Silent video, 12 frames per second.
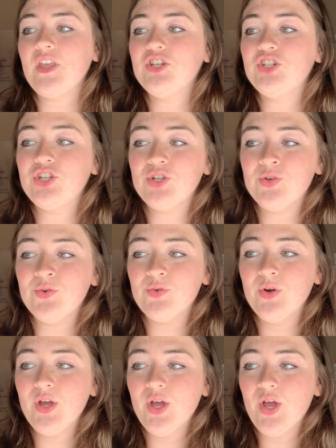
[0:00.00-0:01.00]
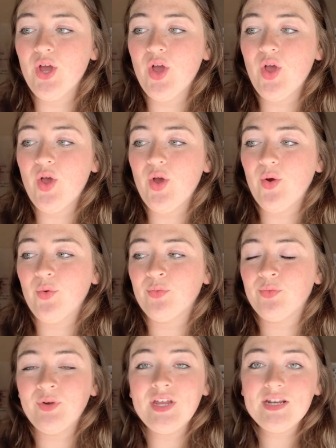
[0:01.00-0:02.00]
to
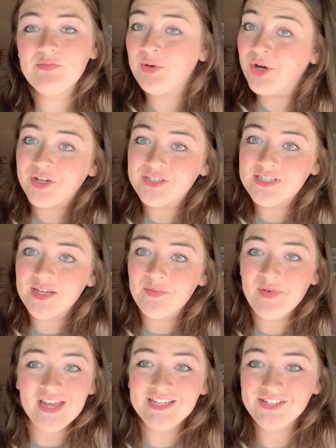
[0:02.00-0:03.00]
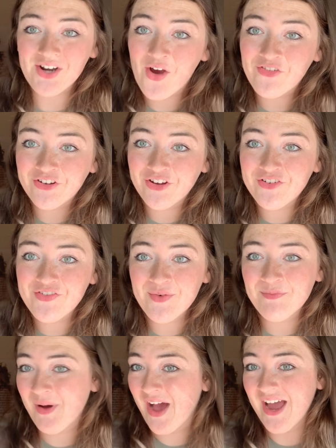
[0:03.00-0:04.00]
read books based off of
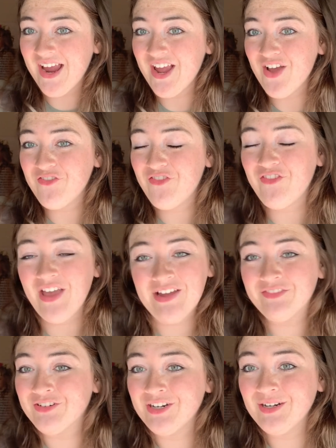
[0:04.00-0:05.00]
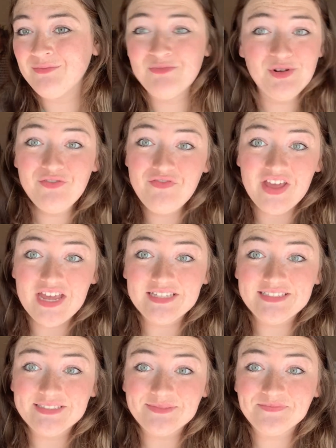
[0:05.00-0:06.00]
my favorite
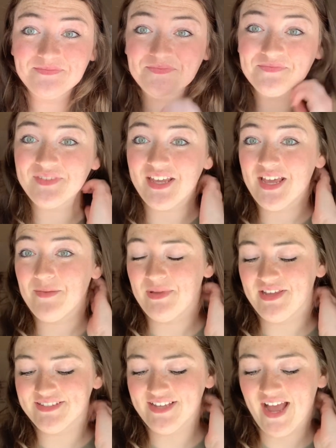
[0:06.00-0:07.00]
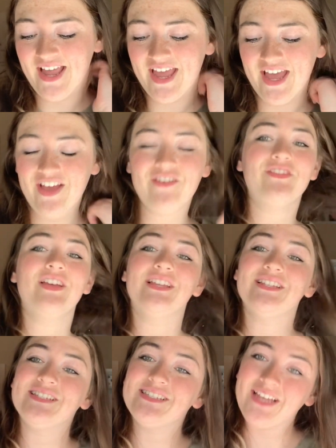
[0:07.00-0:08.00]
movies. Because I have
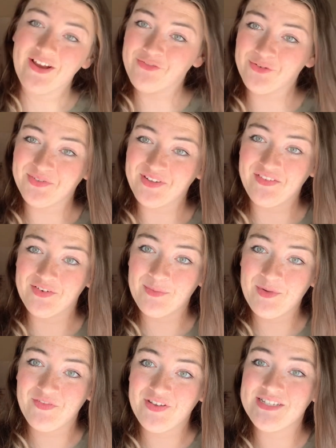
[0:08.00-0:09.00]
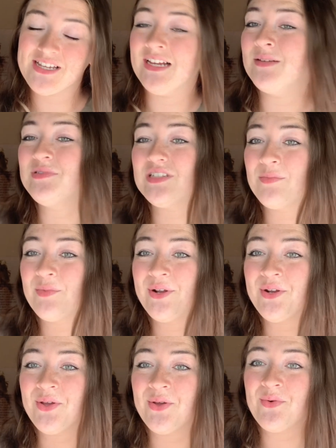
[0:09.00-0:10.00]
several favorite movies. I am someone
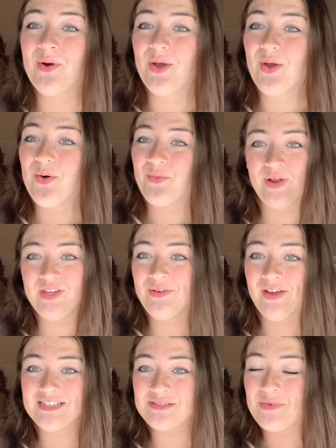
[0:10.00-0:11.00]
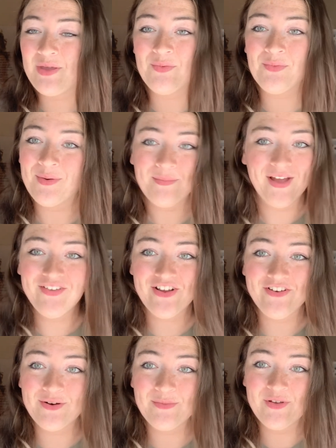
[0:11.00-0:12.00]
who, when you ask me what my
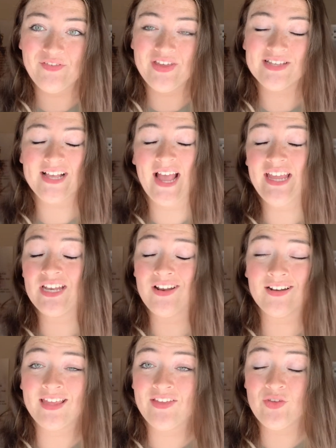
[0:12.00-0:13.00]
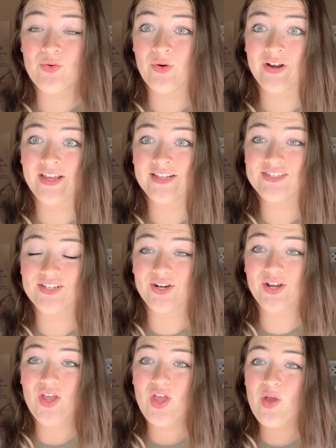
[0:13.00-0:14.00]
favorite movie is, I cannot give you one
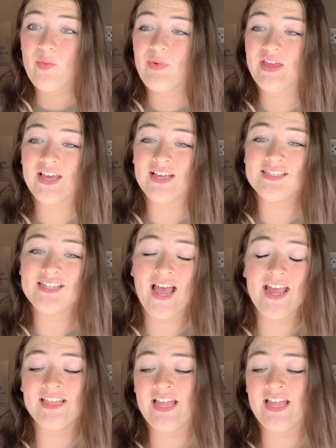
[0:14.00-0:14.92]
answer. Because I